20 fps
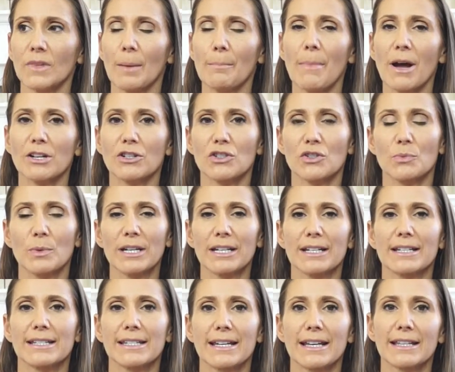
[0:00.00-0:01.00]
much
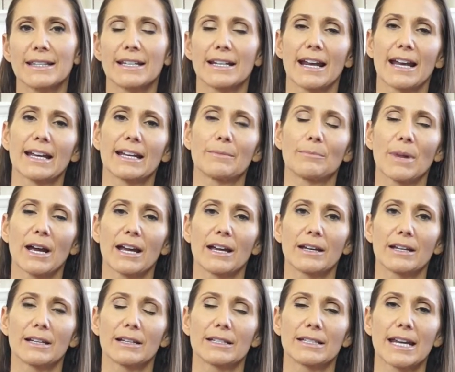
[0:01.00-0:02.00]
sweetness in, then
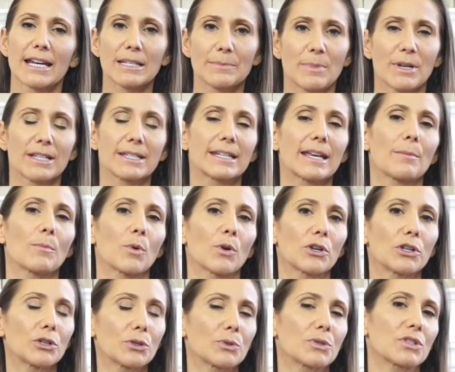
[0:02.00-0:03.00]
my taste buds get more
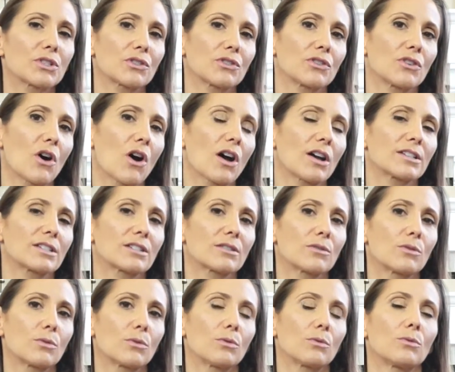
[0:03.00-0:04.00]
used to not
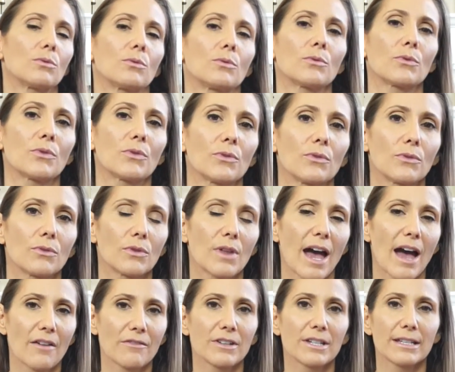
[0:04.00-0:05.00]

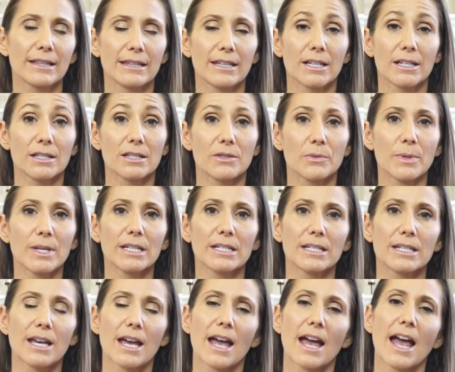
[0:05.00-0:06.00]
having things sweet.